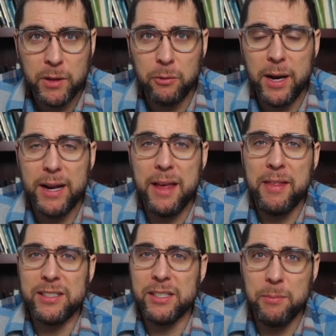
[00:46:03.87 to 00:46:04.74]
right? And
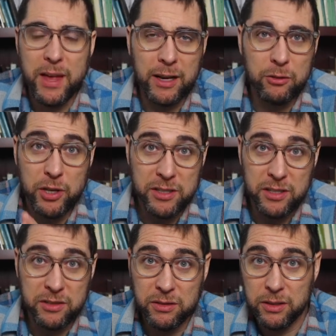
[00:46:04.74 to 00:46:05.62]
that's the same thing.
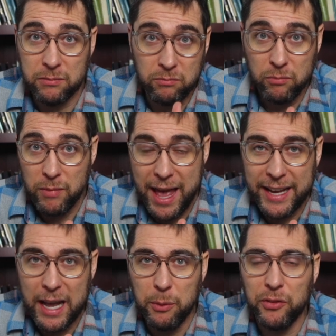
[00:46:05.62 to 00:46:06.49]
Jesus
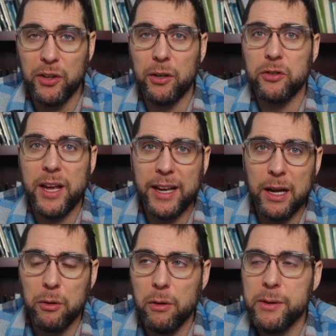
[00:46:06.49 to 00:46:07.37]
hanging out with sinners, hanging out
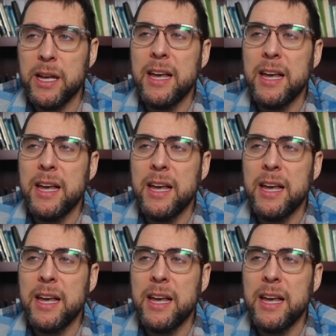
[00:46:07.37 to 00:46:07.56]
with women.